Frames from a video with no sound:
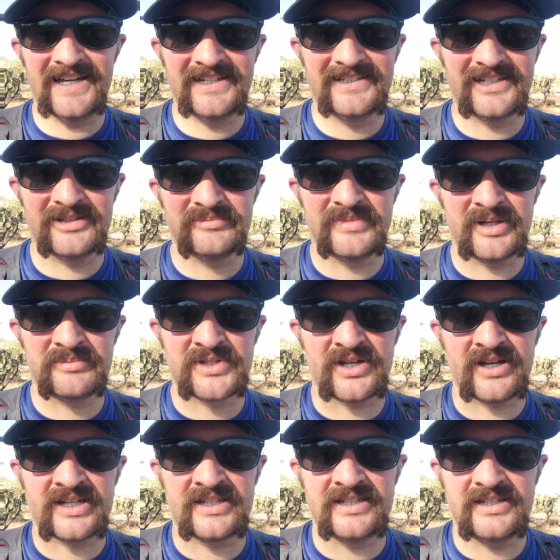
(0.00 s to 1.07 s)
I'm
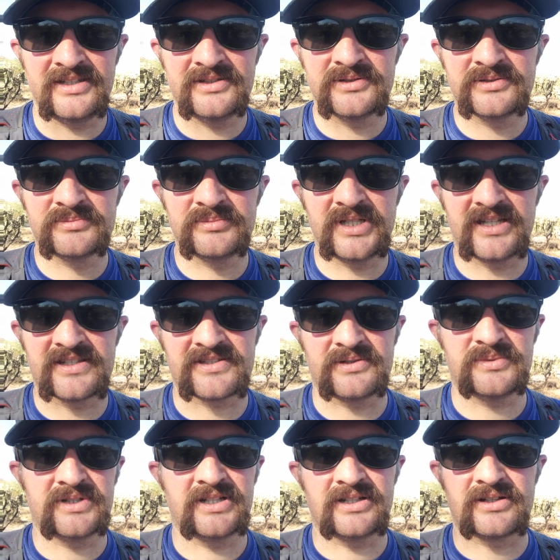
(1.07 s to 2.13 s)
talking to you because I
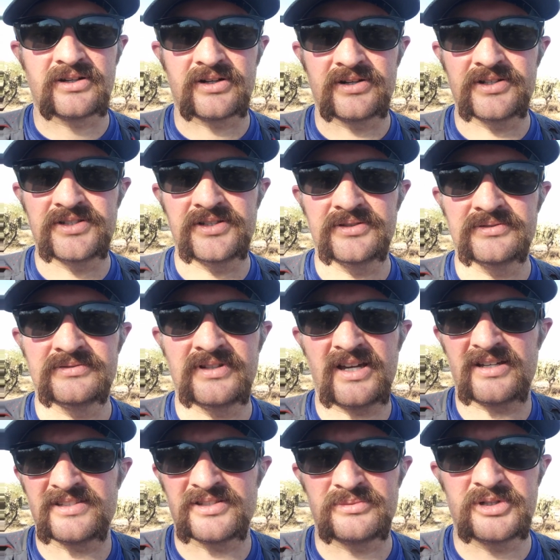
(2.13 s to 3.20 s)
want to encourage you, not
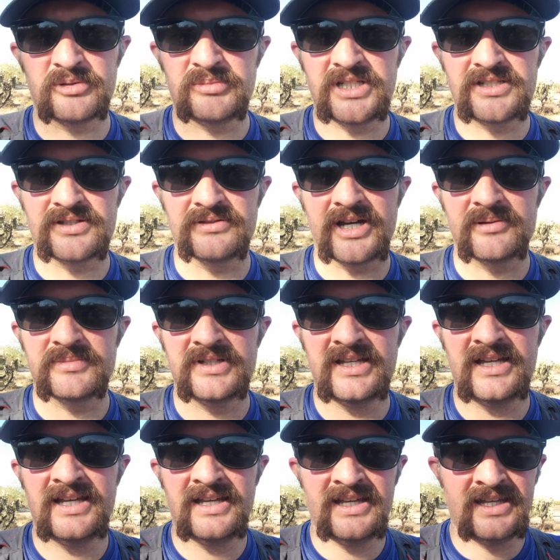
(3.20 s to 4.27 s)
because I want to beat you up.
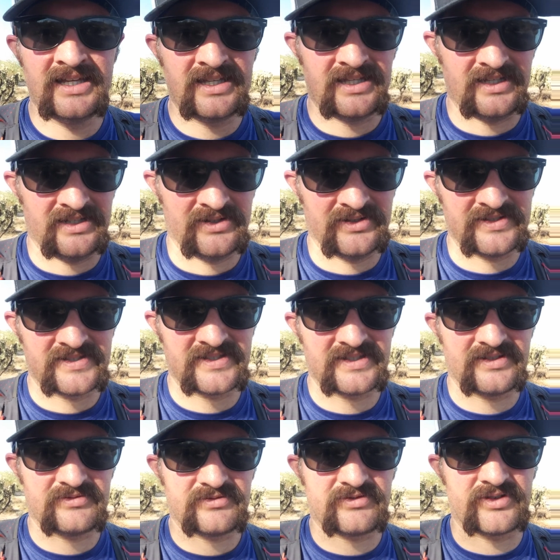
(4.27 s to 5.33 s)
It's
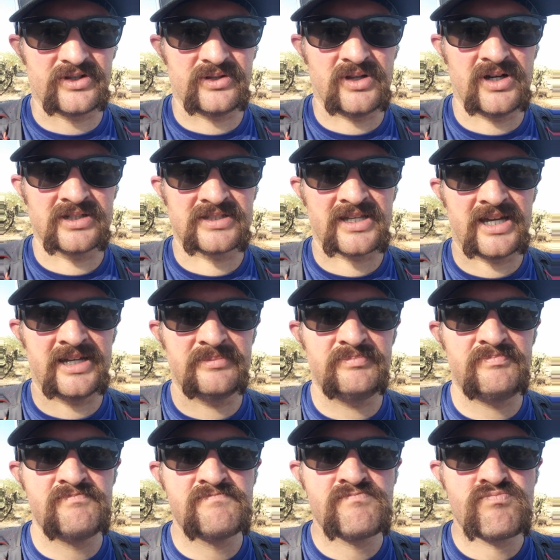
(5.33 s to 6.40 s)
for a long time,
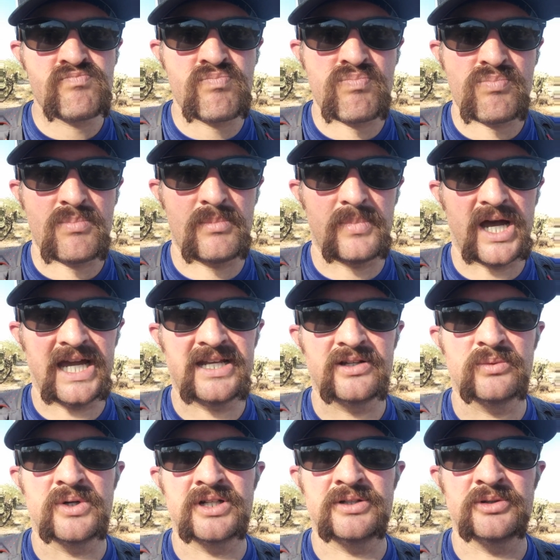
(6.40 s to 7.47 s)
I didn't
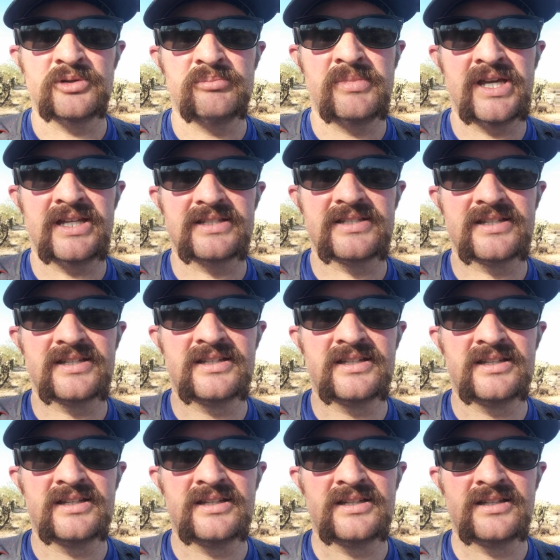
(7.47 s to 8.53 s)
want to admit
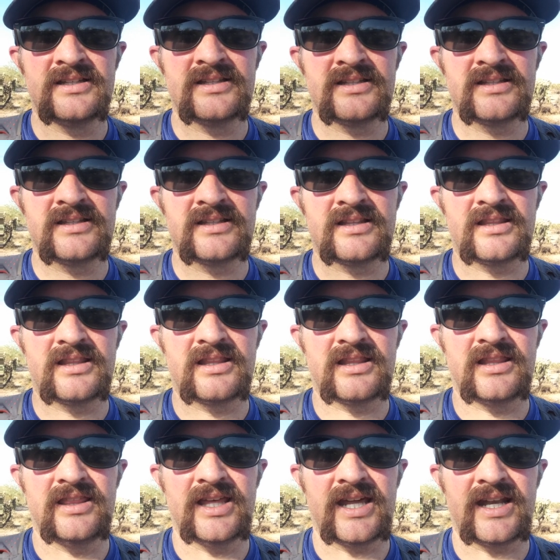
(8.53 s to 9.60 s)

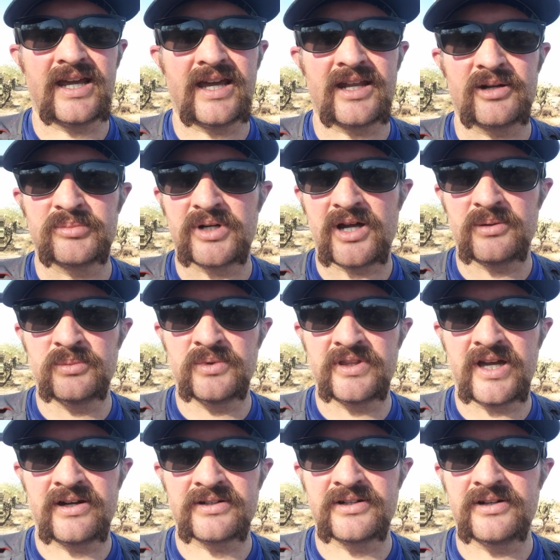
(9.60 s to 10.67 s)
that I had a problem with
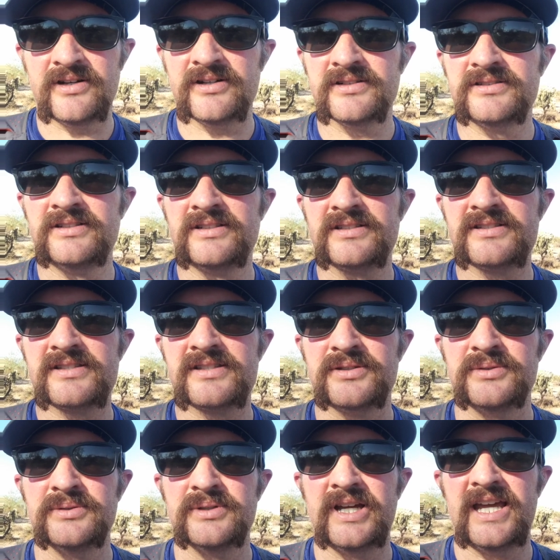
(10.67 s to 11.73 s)
alcohol
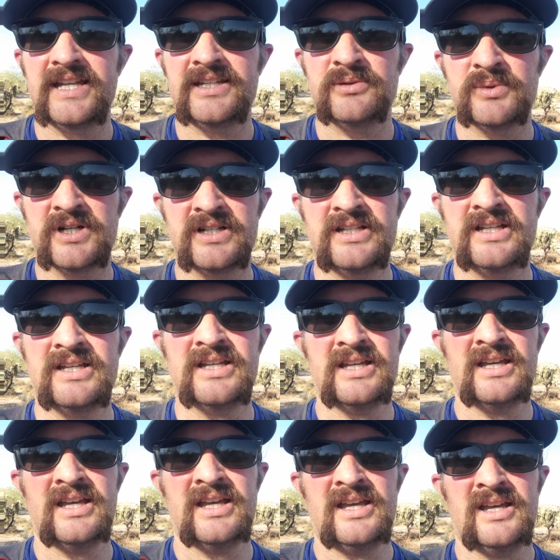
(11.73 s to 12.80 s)
to anyone,
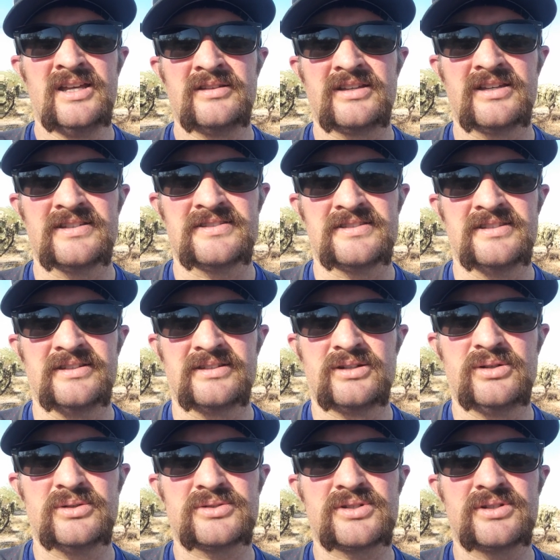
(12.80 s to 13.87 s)
because the
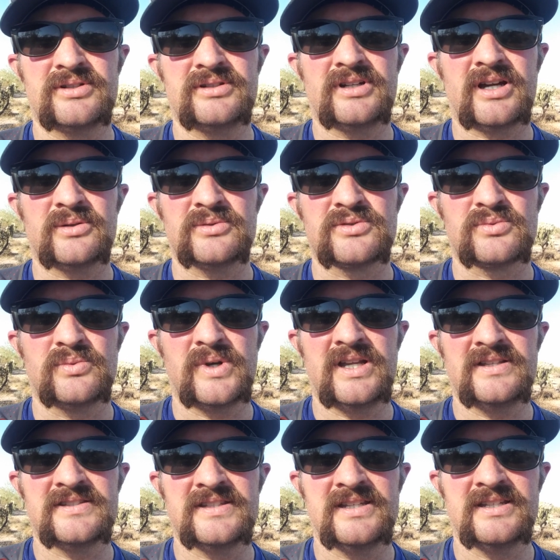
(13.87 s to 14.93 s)
culture I was
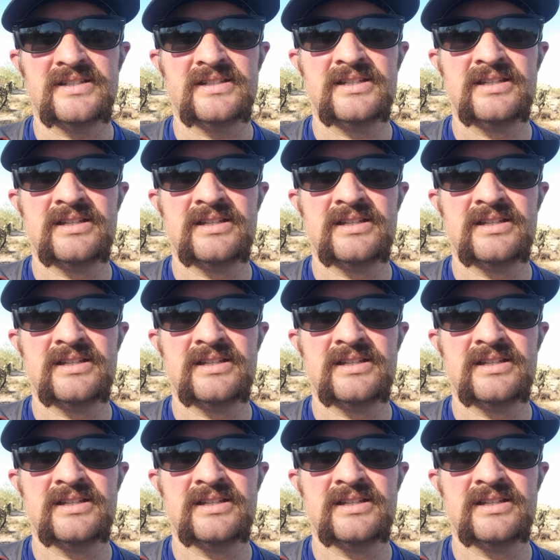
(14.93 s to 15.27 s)
raised in,